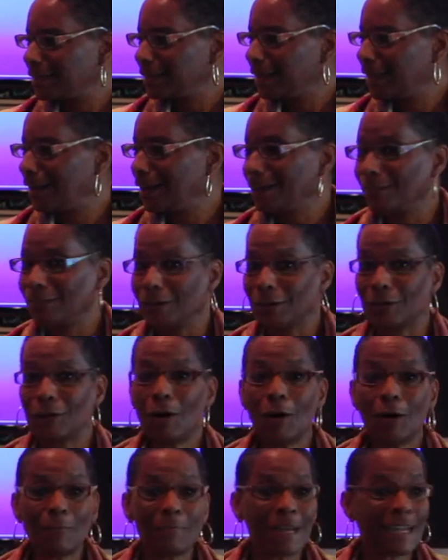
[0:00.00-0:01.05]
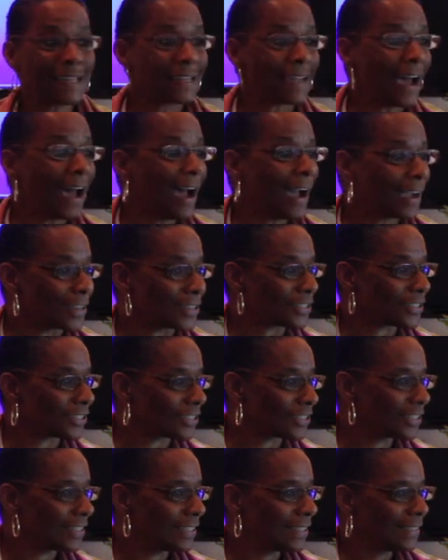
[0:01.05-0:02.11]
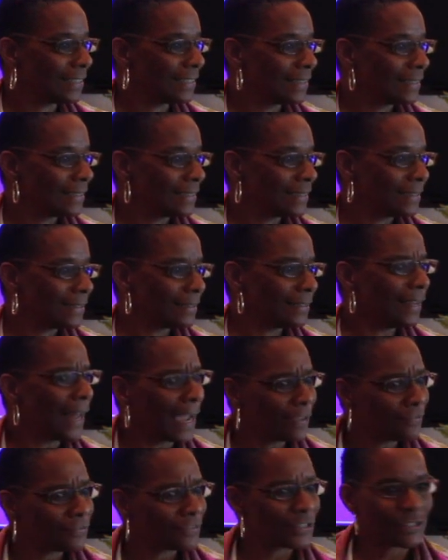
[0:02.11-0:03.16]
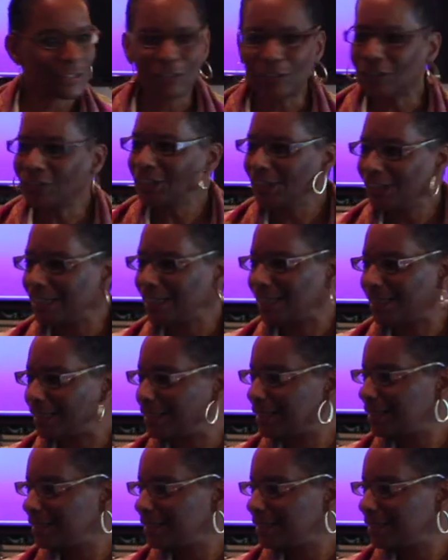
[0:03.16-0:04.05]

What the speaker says: And I think, oh my gosh, life is good.